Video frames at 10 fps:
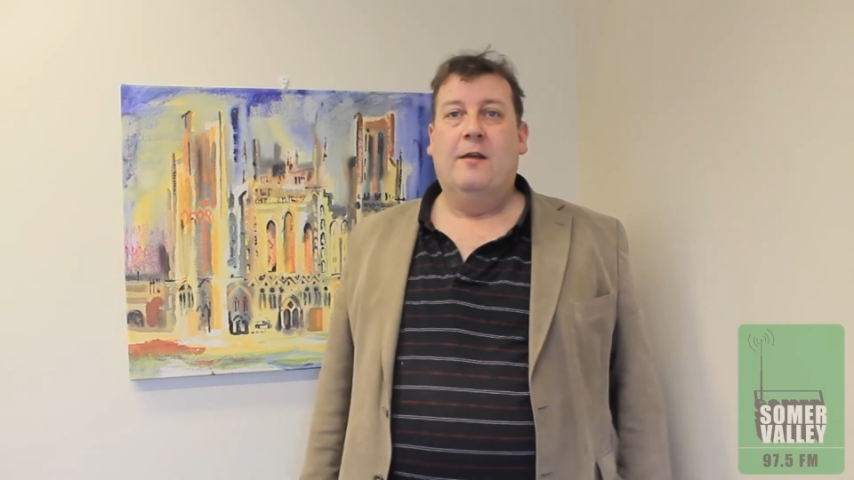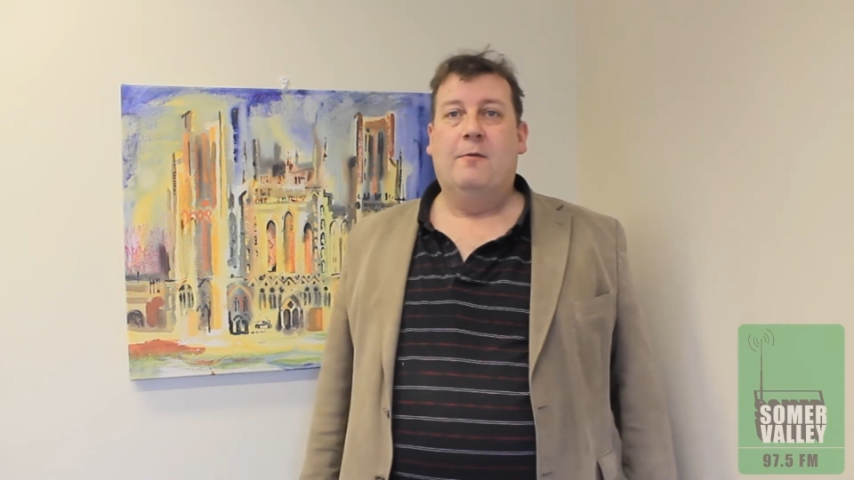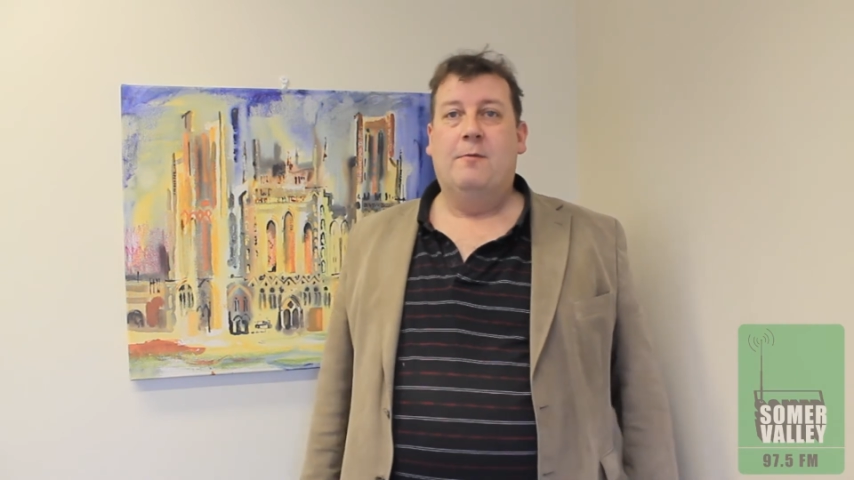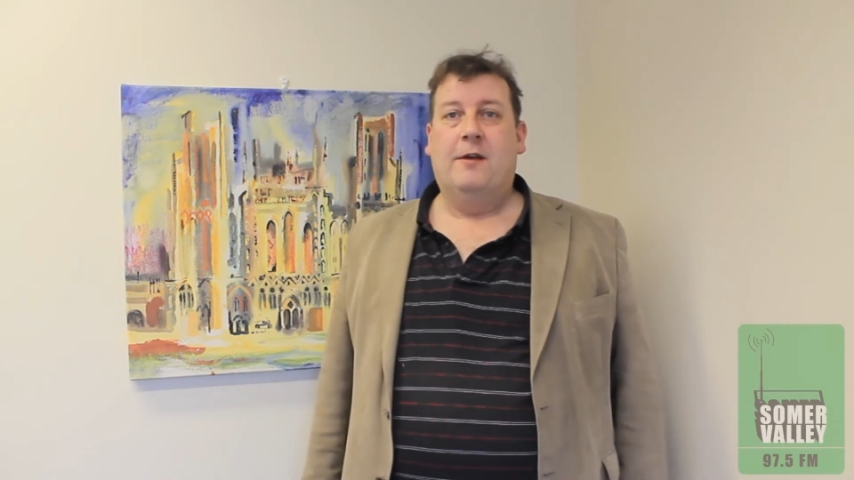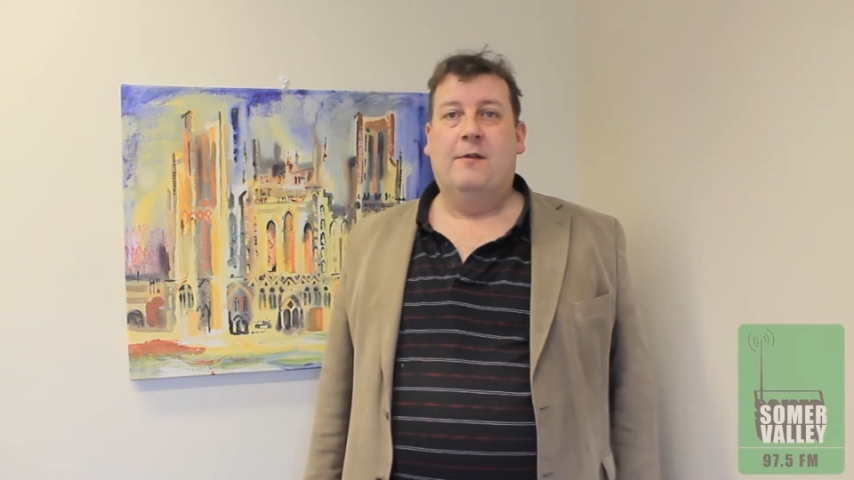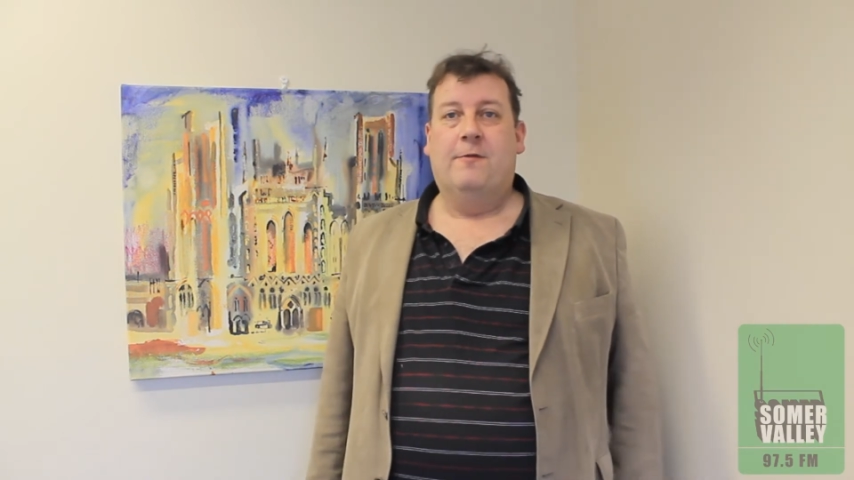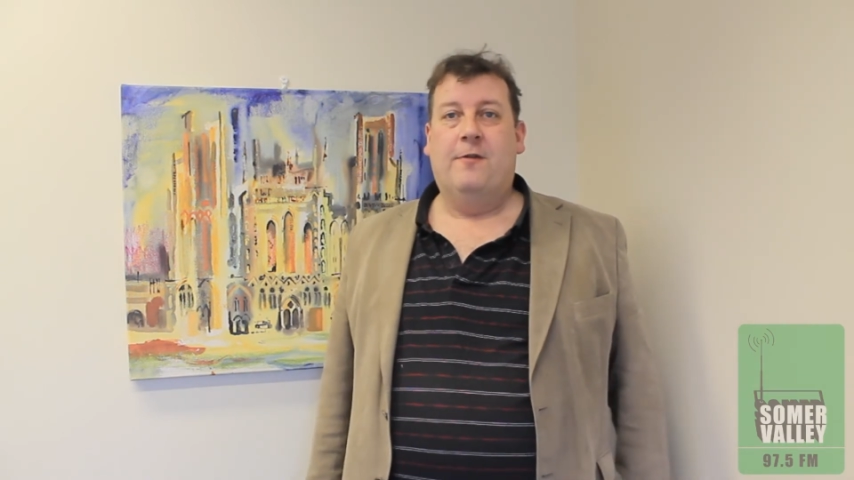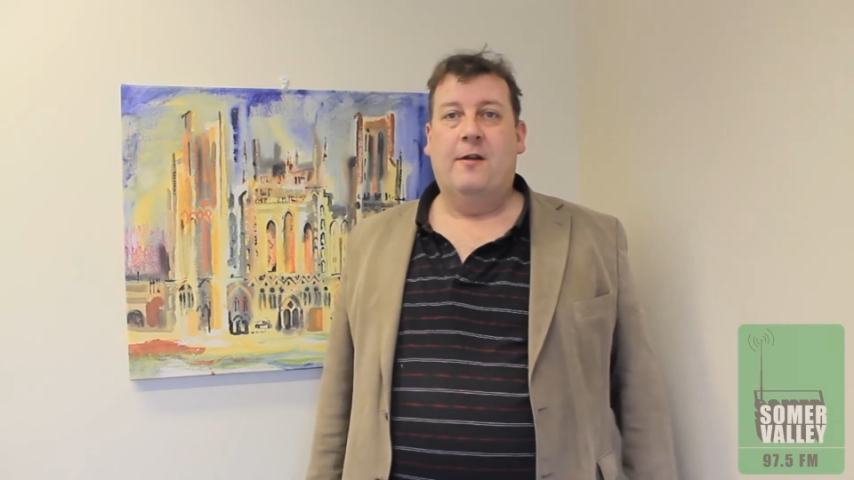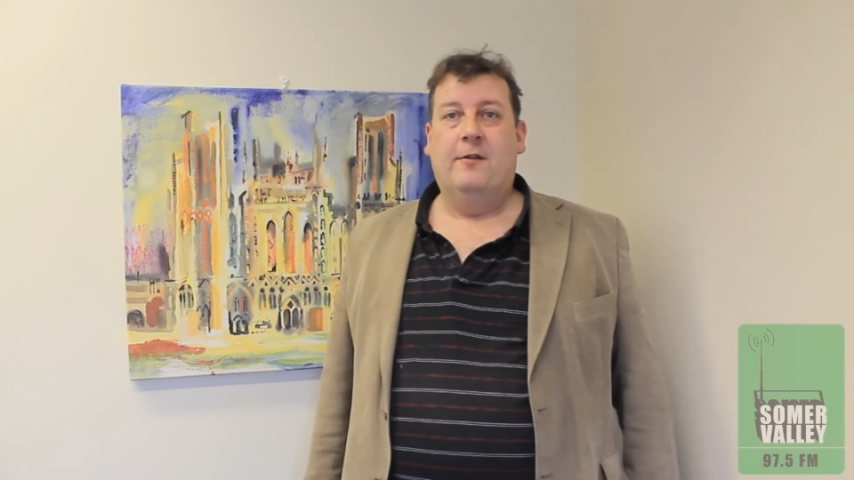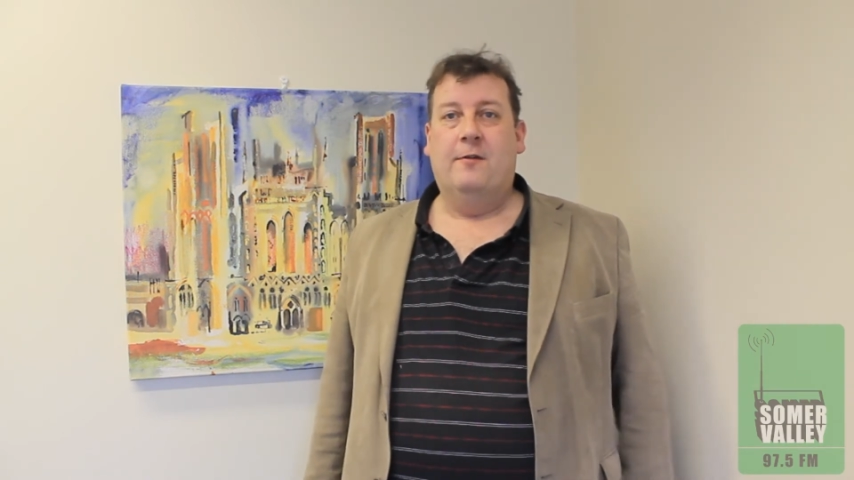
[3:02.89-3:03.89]
that we'd be
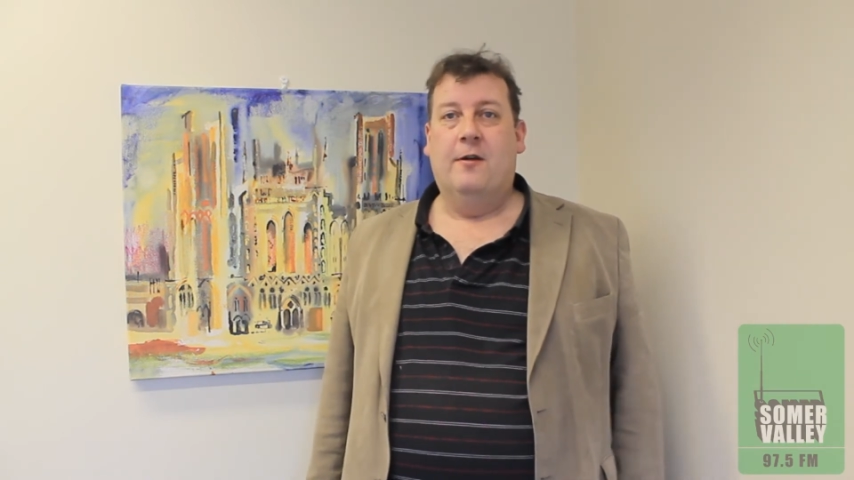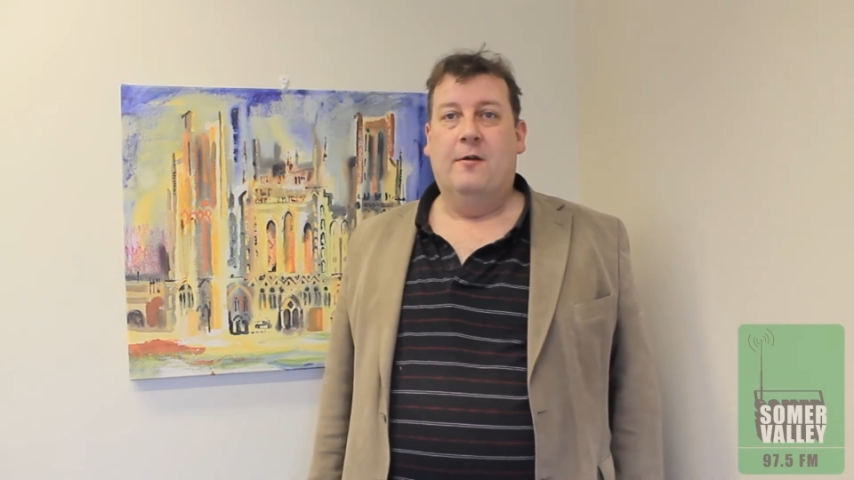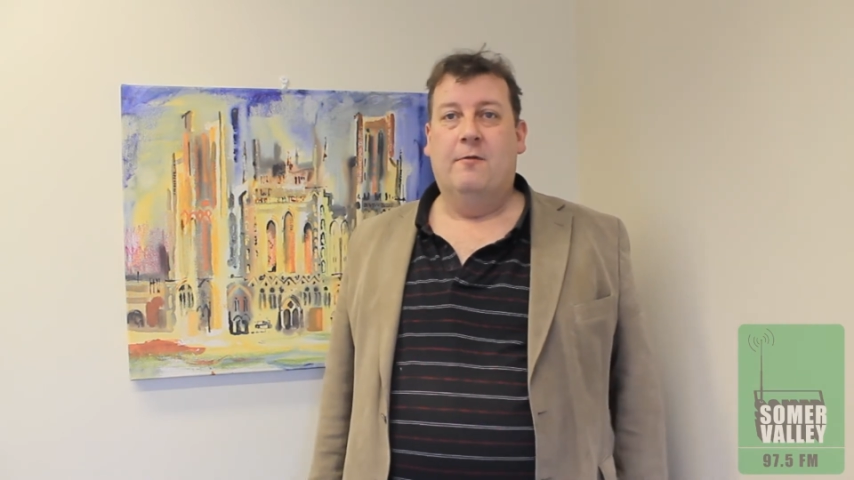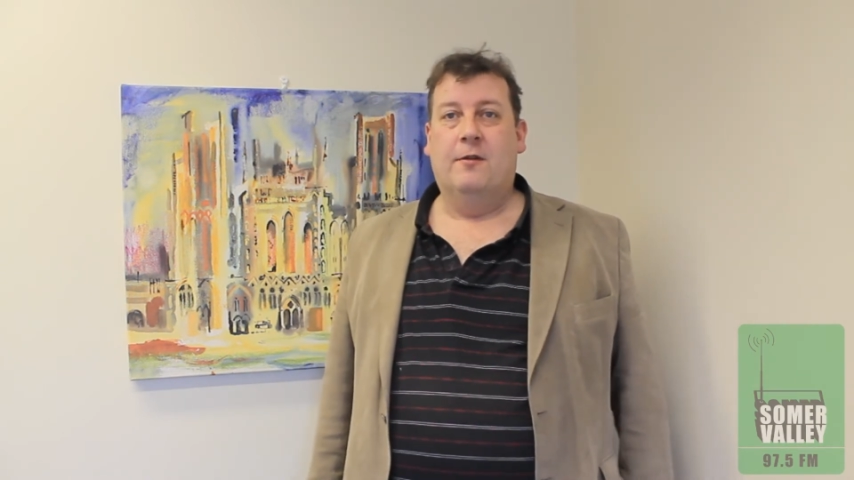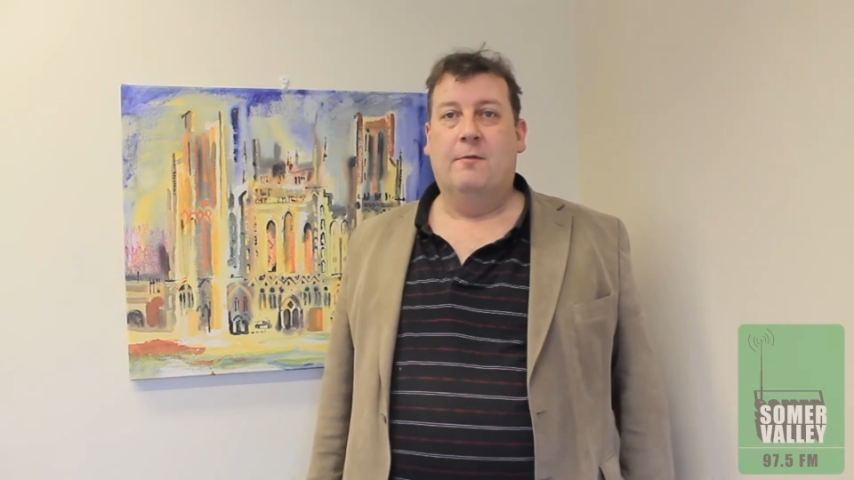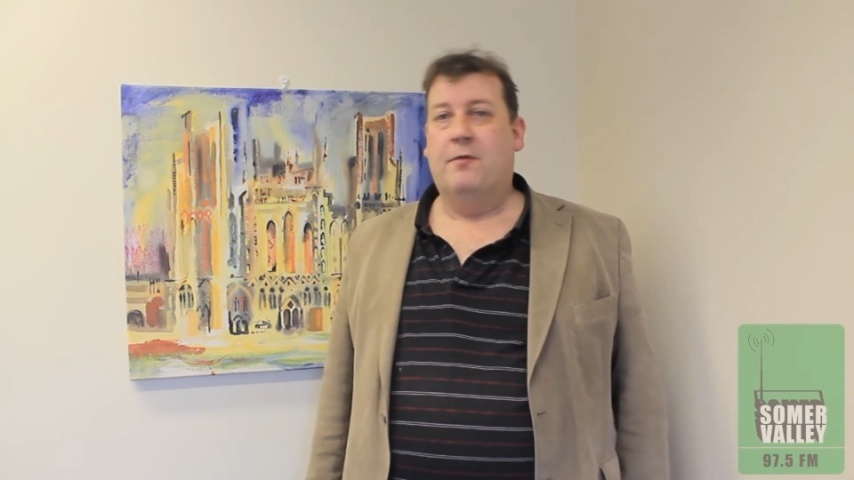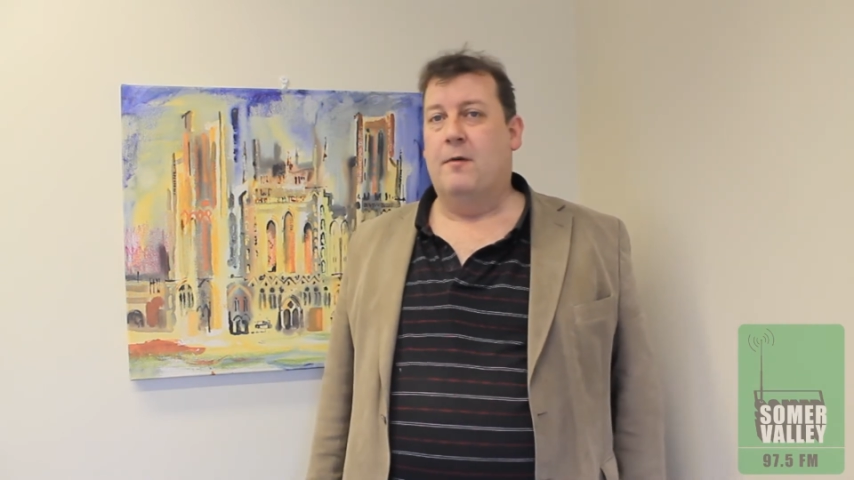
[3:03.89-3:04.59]
confronted with the